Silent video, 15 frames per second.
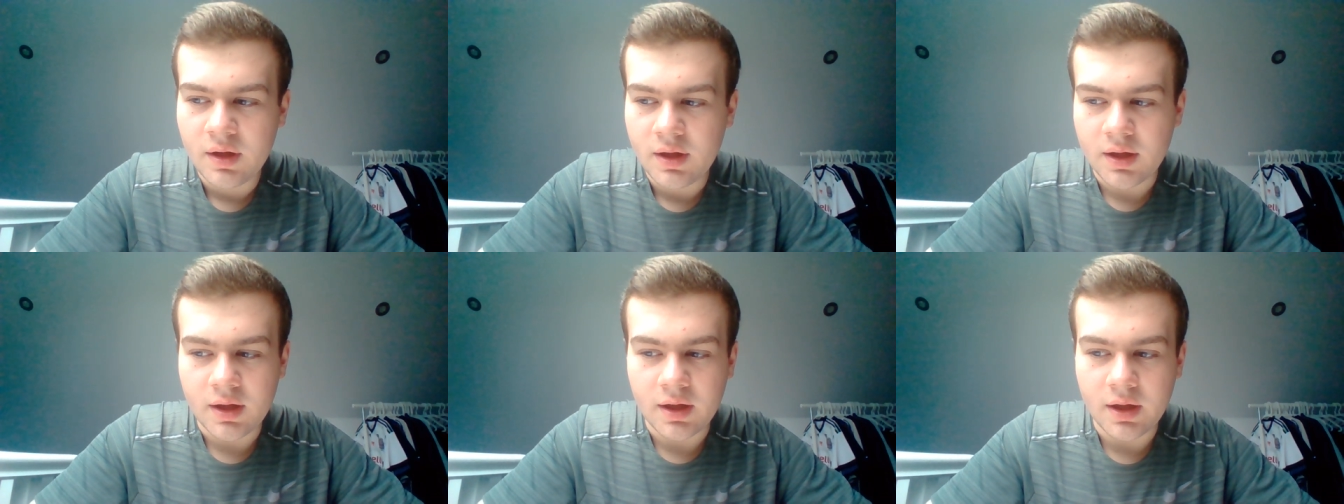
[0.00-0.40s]

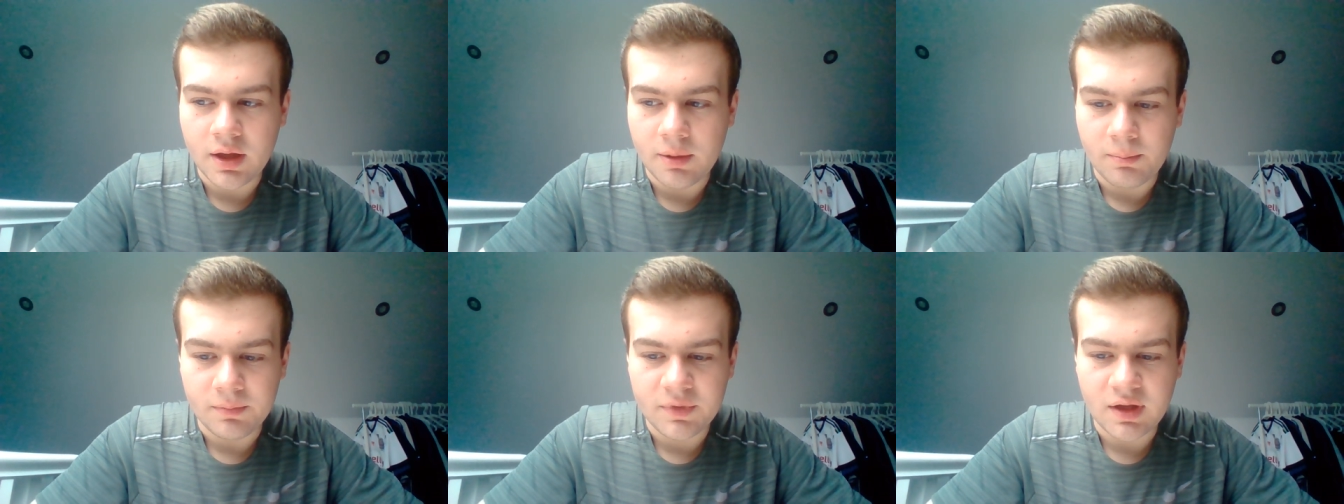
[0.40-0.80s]

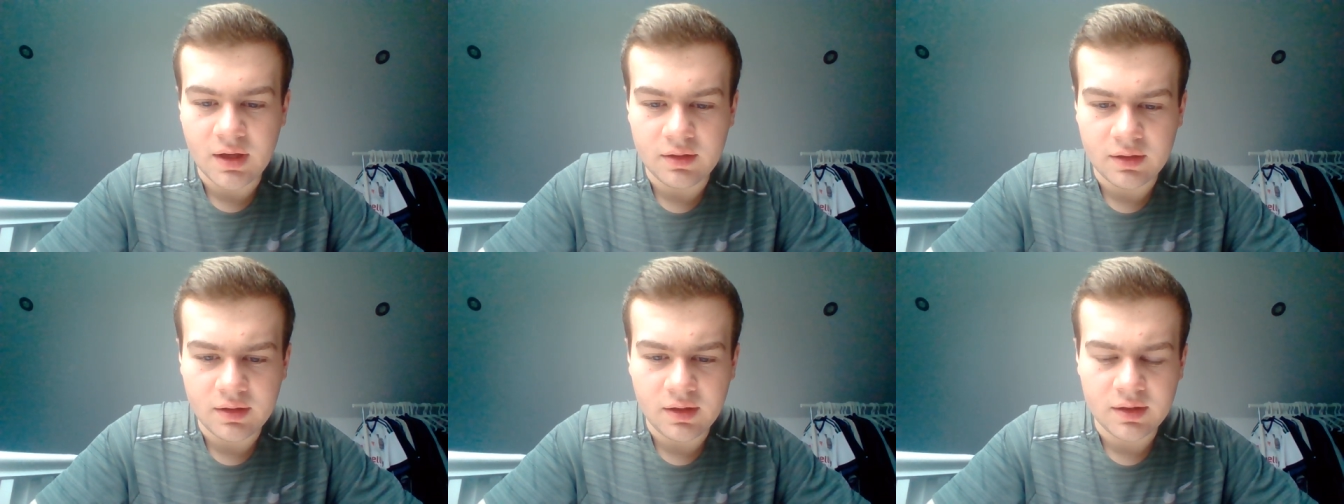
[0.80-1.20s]
Then
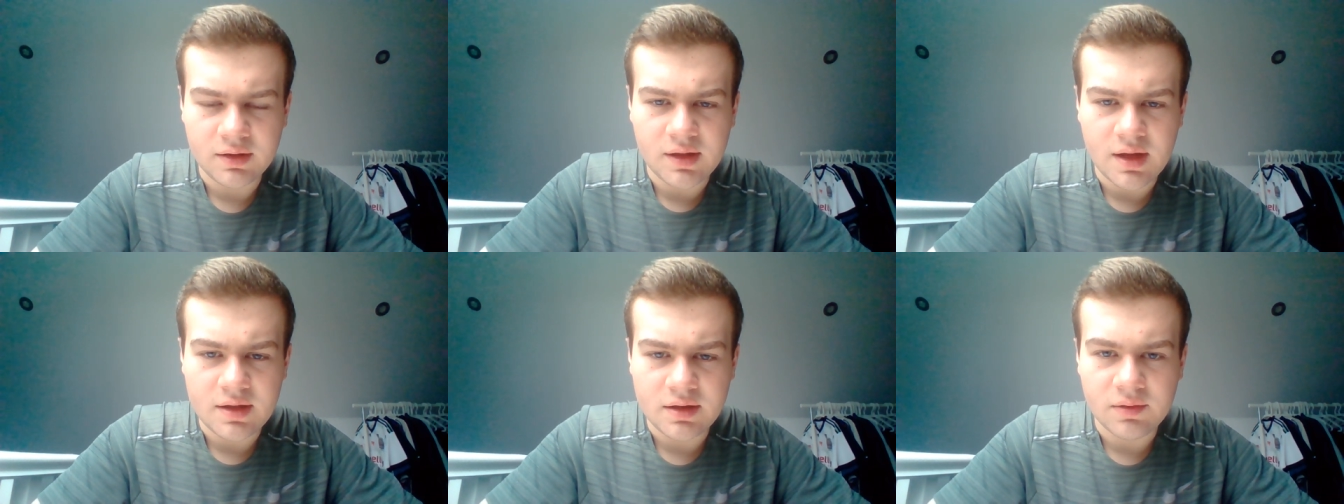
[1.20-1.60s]
I think in
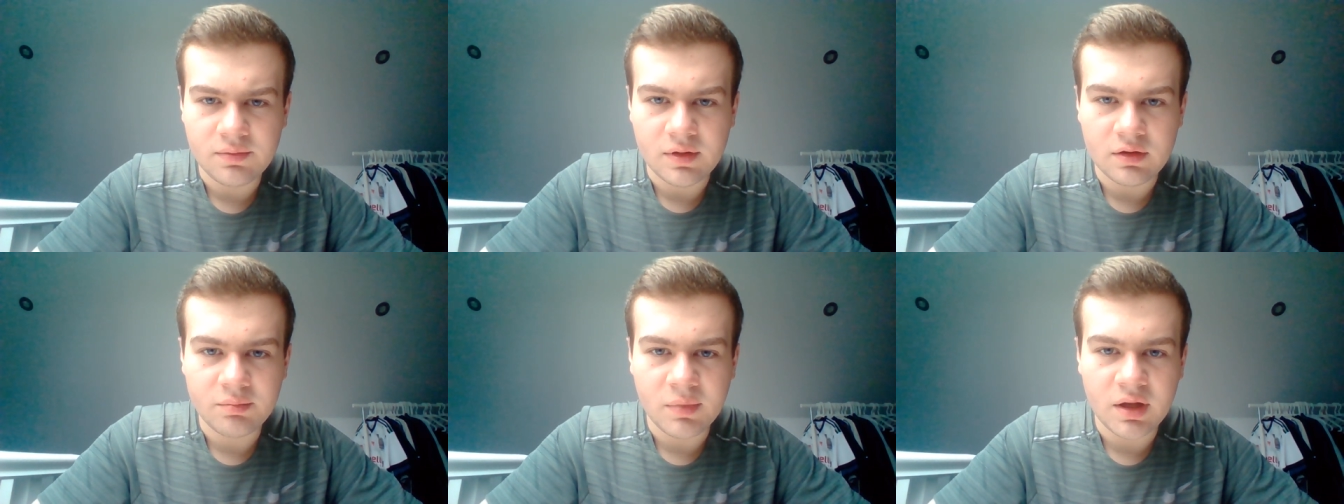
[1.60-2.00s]
the
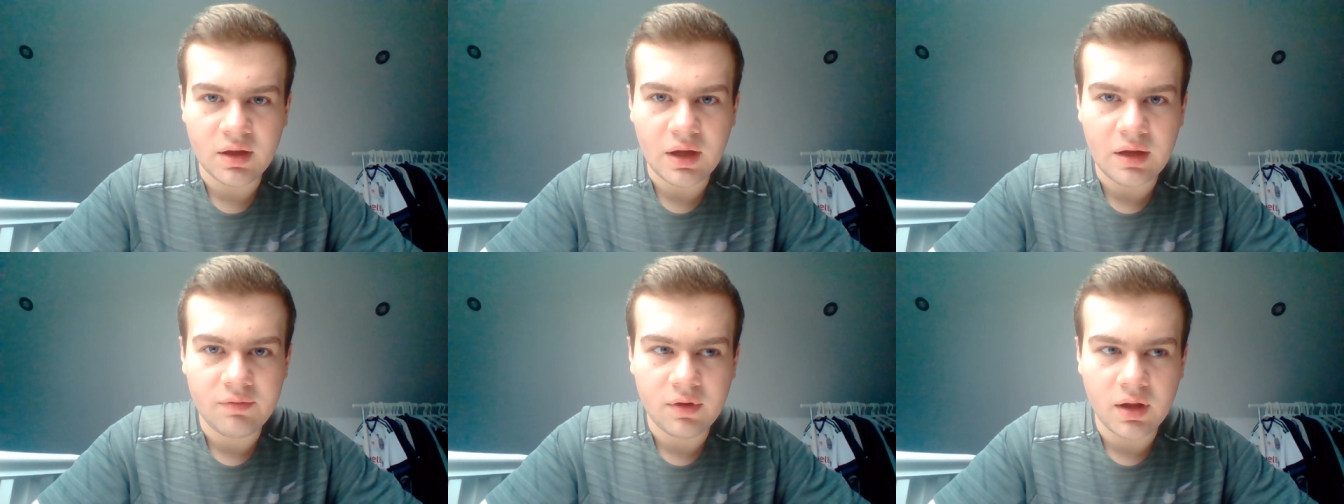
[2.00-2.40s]
85th
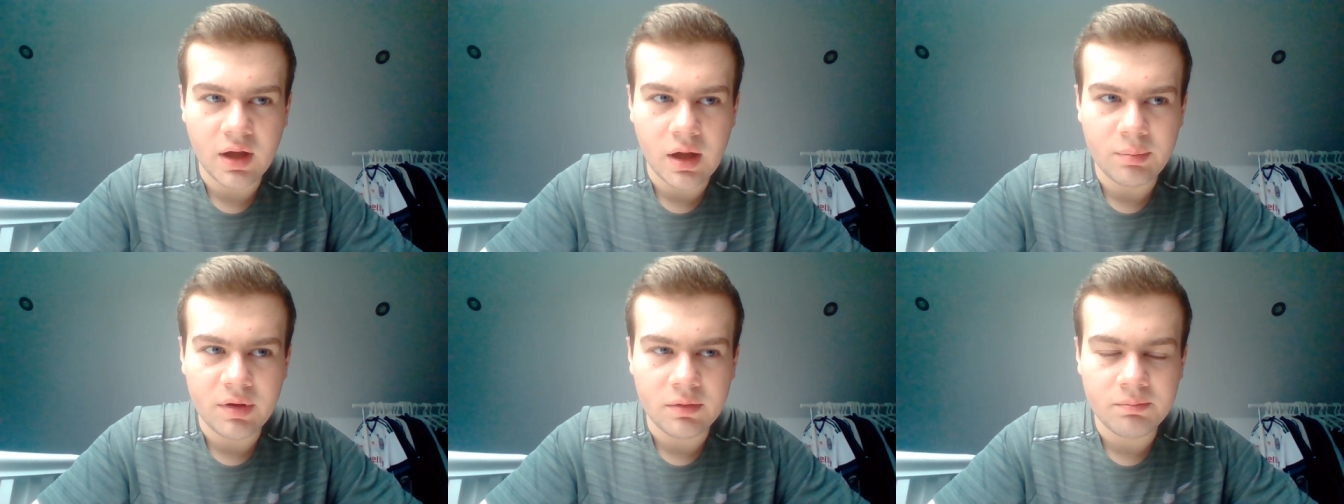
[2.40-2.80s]
minute,
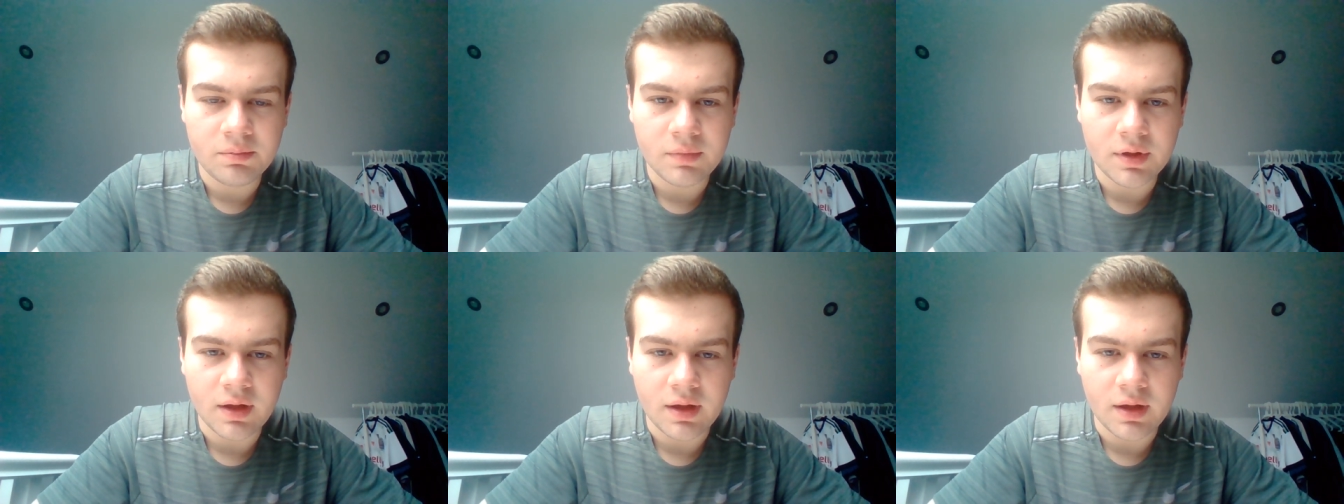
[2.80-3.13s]
Afolabi